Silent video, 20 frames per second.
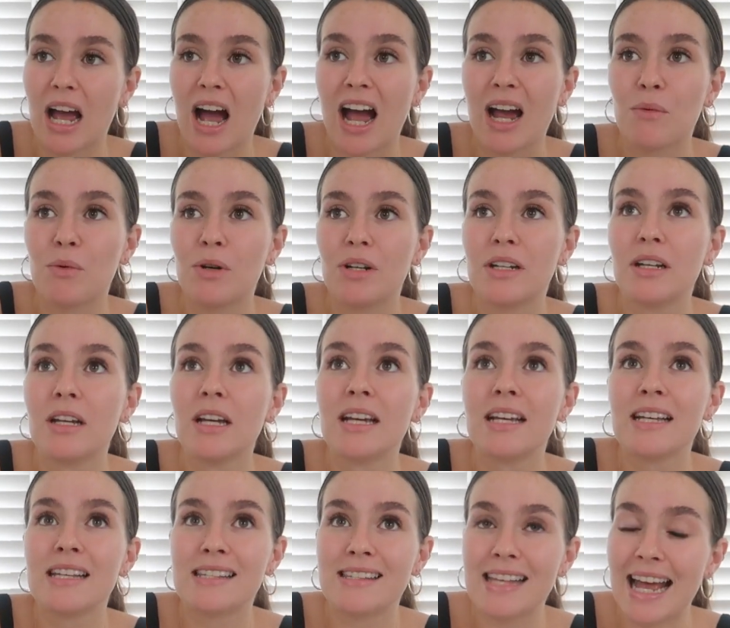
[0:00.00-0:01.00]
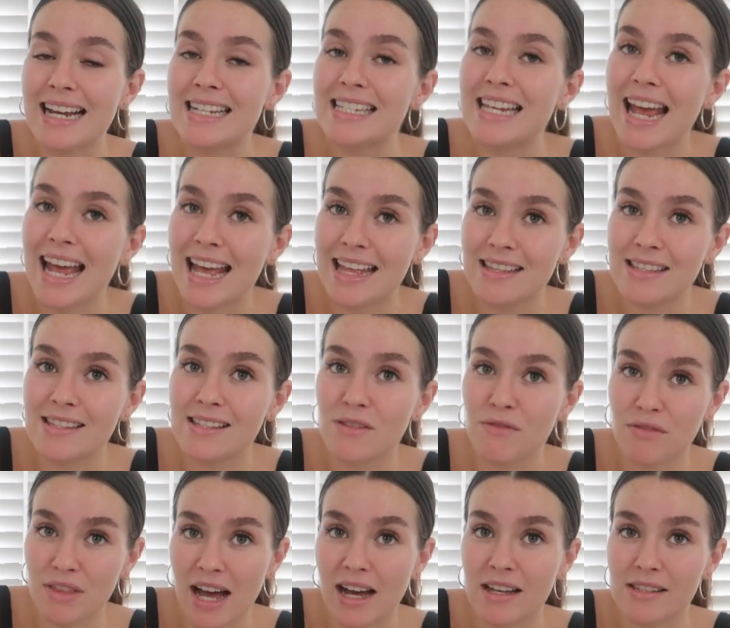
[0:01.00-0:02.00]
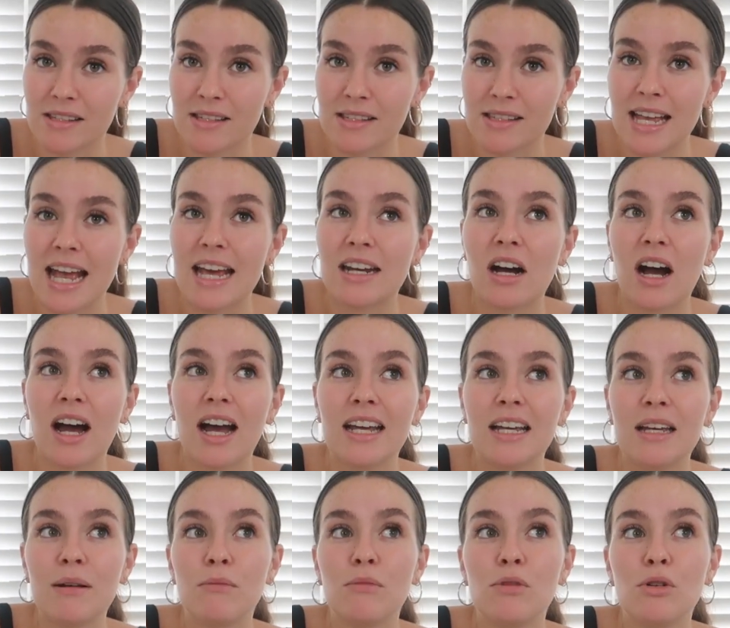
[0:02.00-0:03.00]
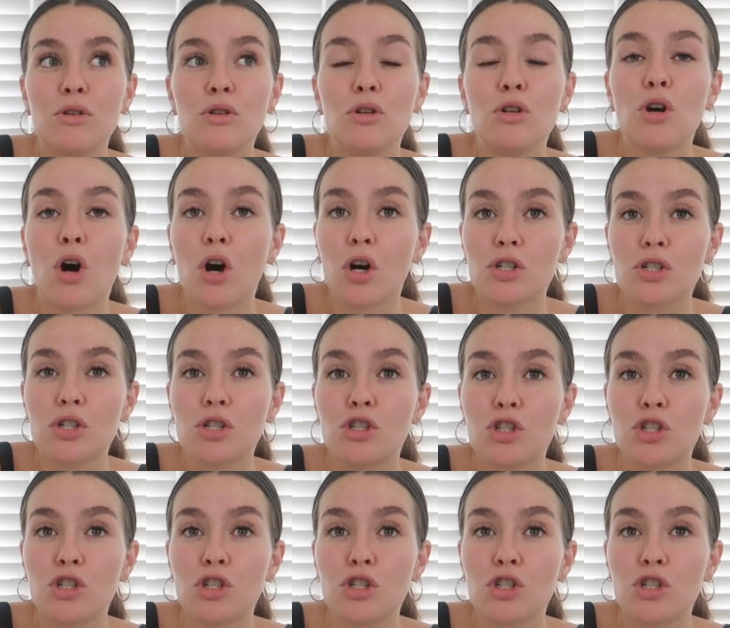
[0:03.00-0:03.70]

I would say tens of thousands, and I am not